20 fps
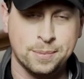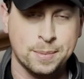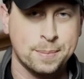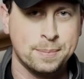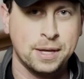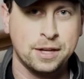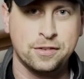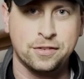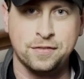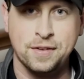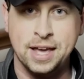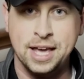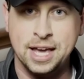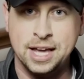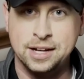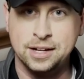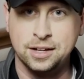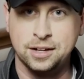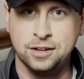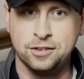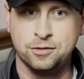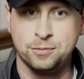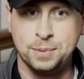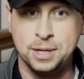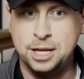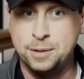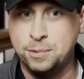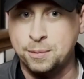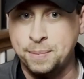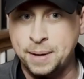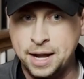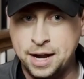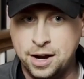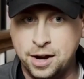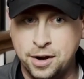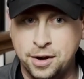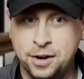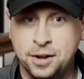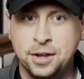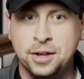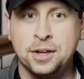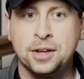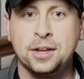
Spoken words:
I'm a big fan of being prepared.